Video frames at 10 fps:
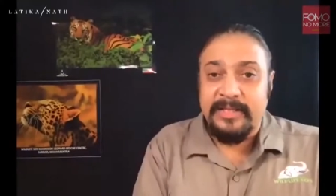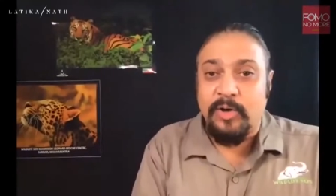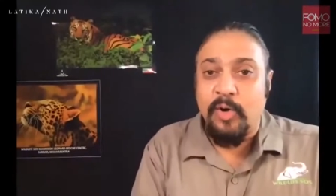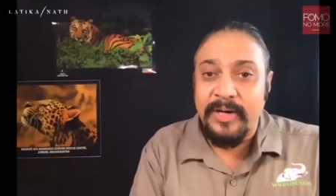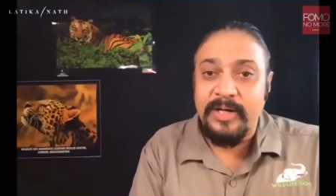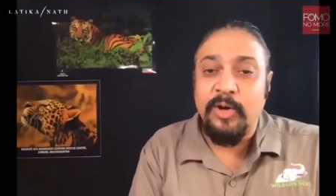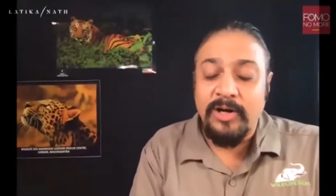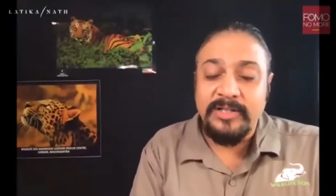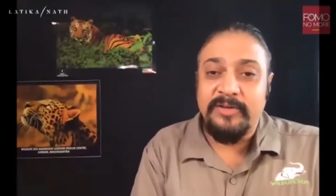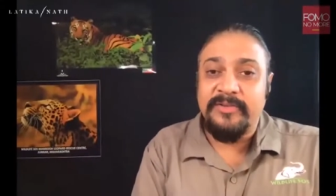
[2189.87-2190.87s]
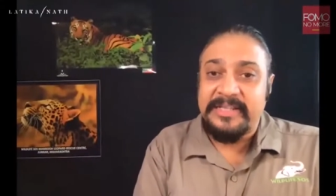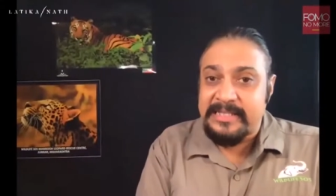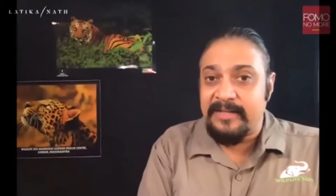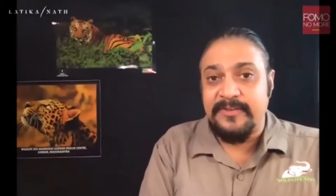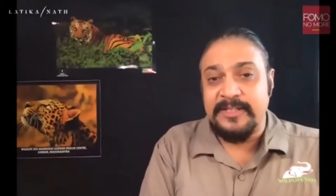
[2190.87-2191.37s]
COVID lockdown
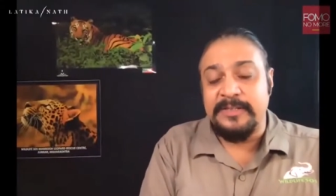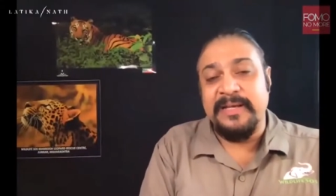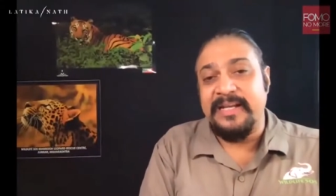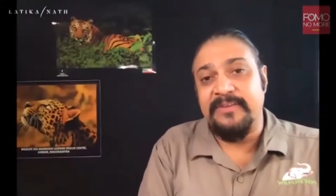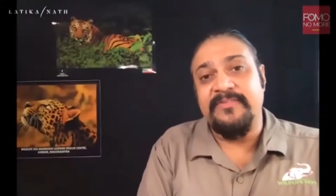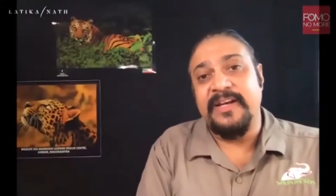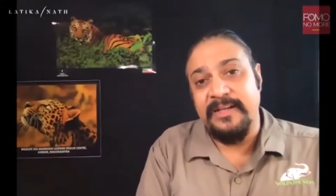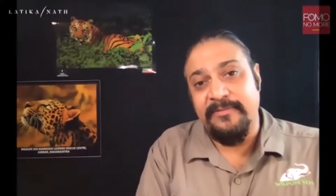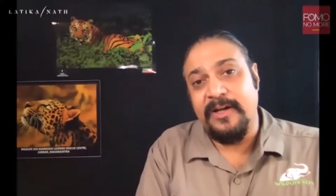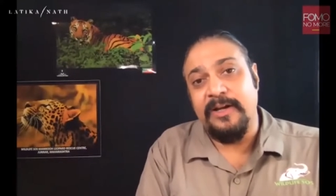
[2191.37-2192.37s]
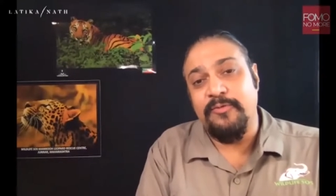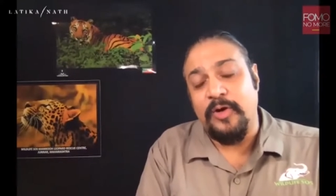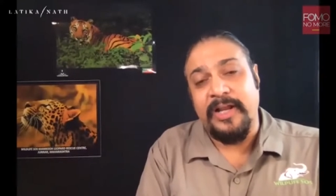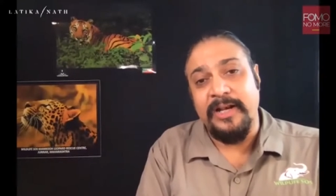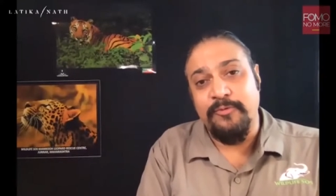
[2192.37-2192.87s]
itself has made it very difficult for
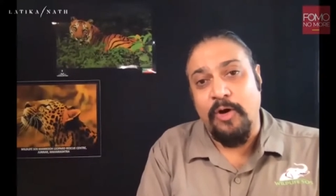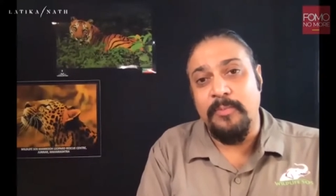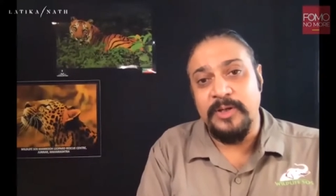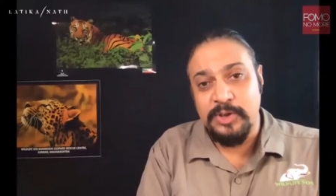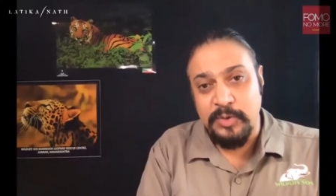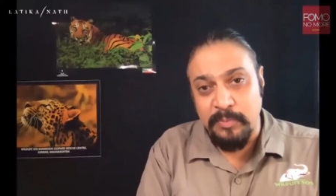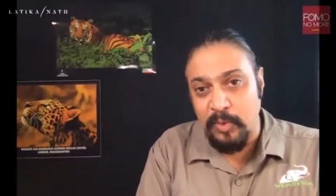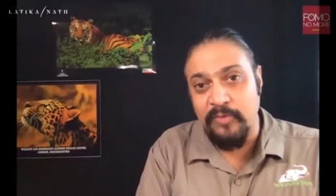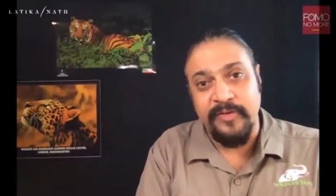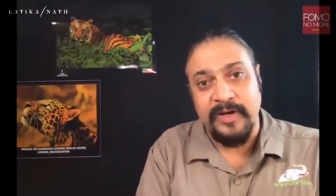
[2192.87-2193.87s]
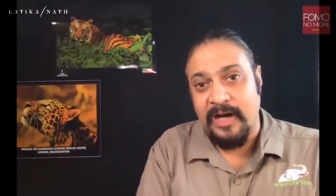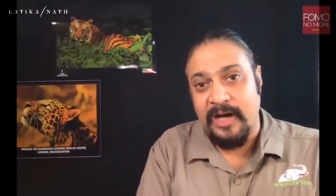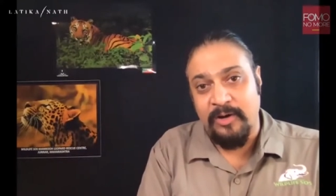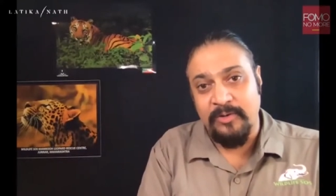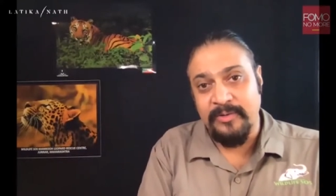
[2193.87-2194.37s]
our informants to move
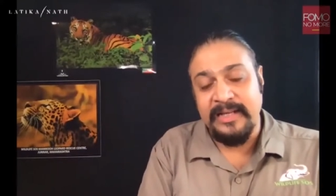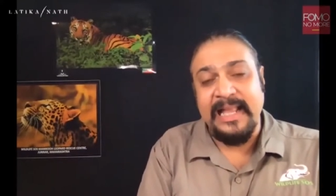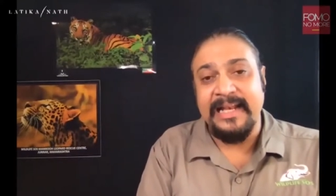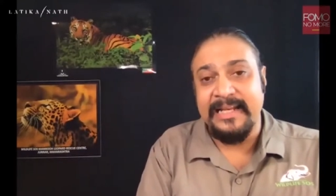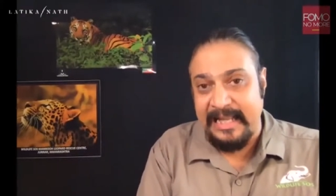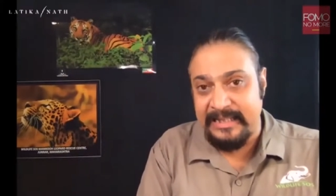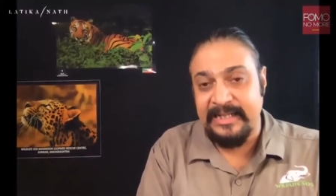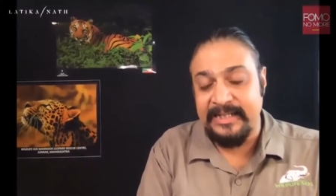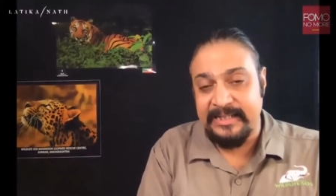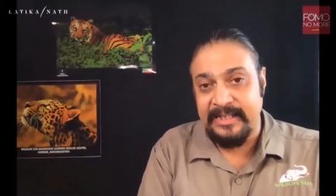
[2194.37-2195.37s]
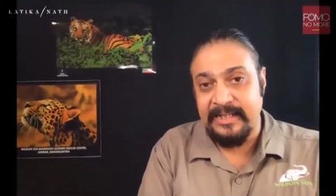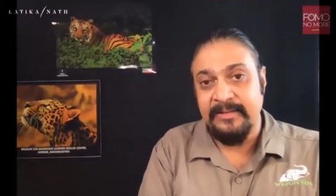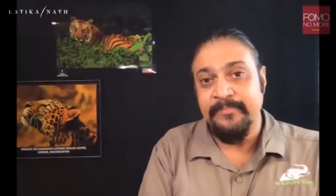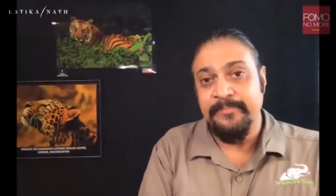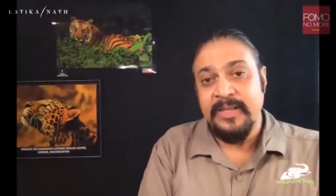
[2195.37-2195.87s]
around and gather intel,
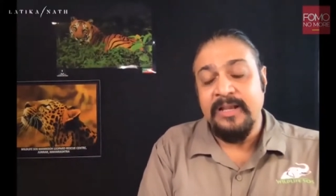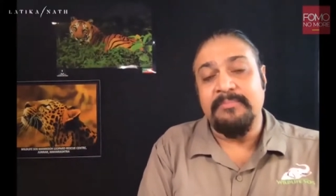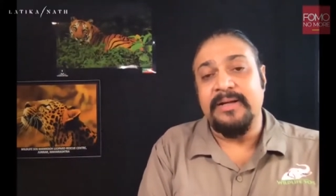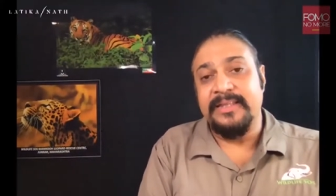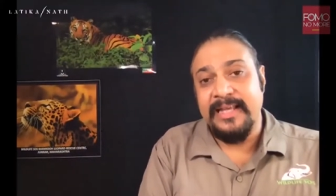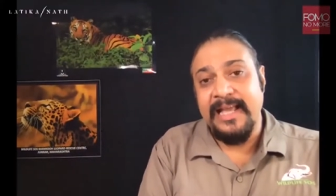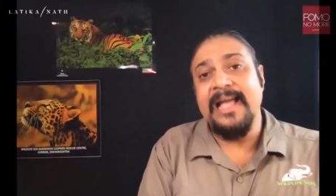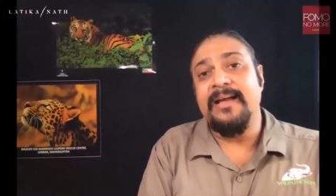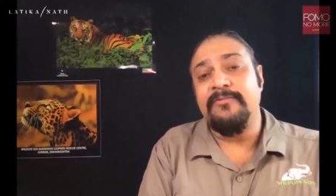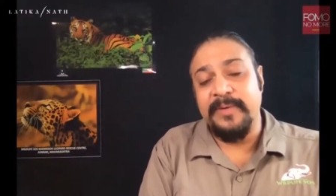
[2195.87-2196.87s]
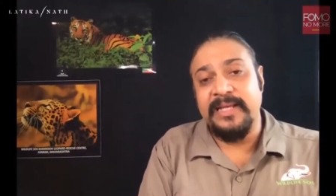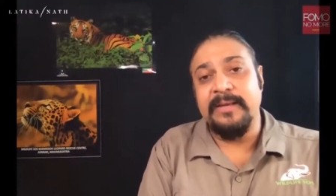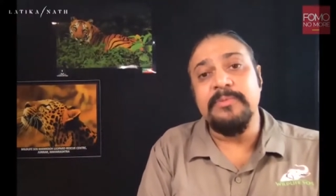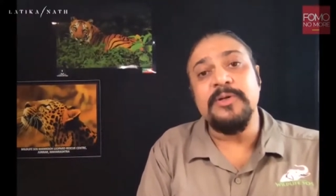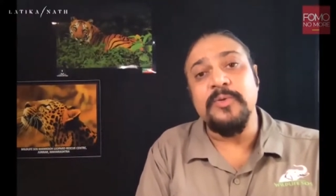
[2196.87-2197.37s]
but they have been
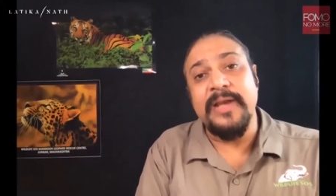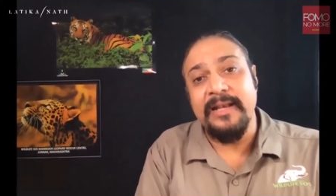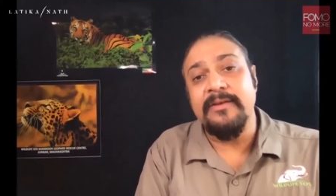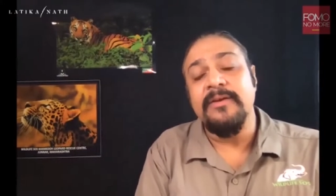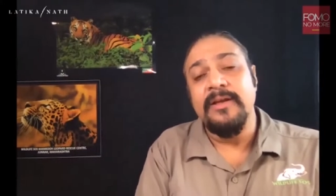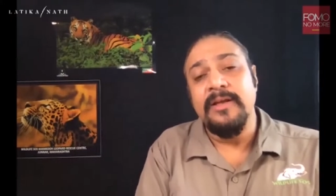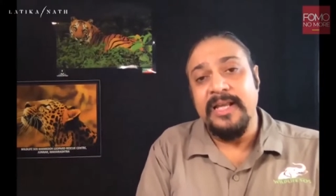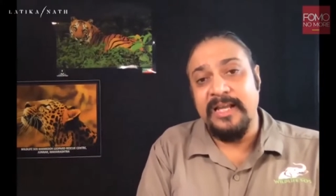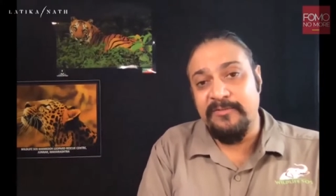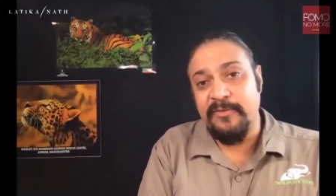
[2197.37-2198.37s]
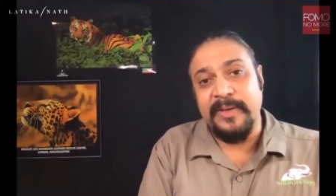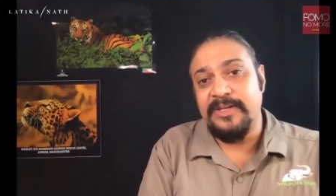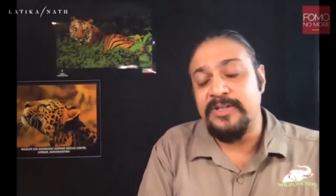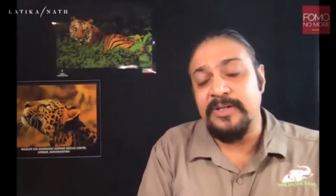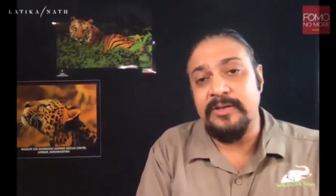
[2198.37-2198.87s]
able to get
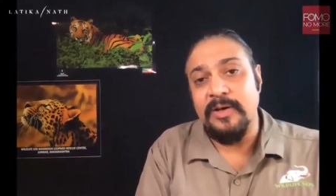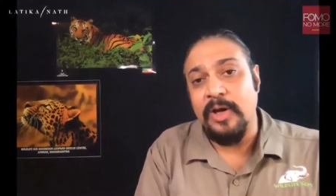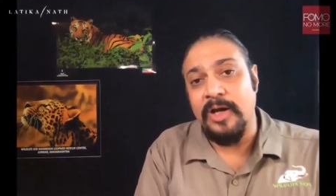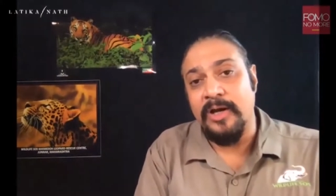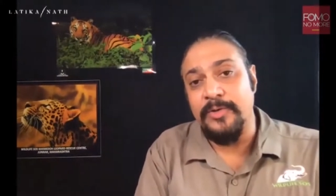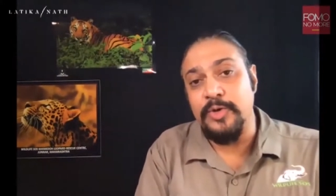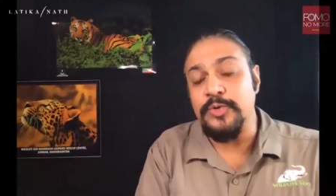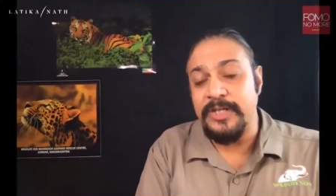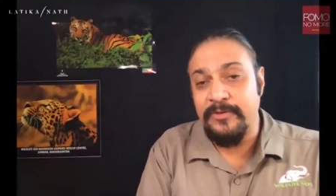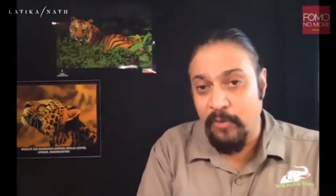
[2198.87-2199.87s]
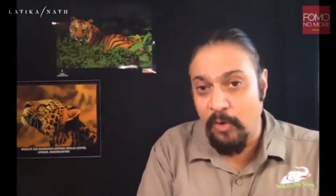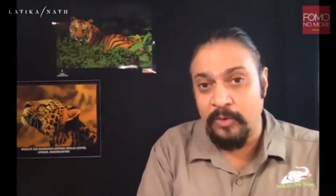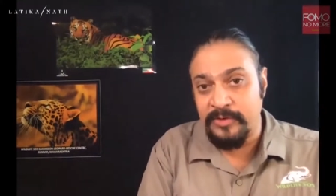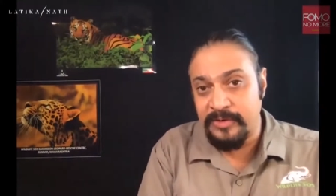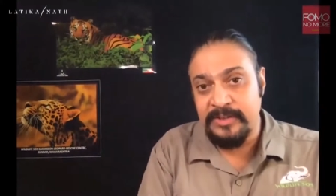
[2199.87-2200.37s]
information uh, using
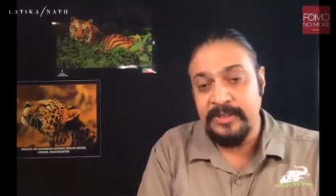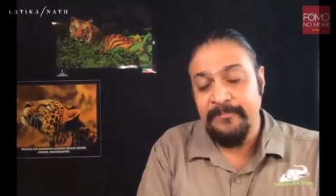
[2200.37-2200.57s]
phones.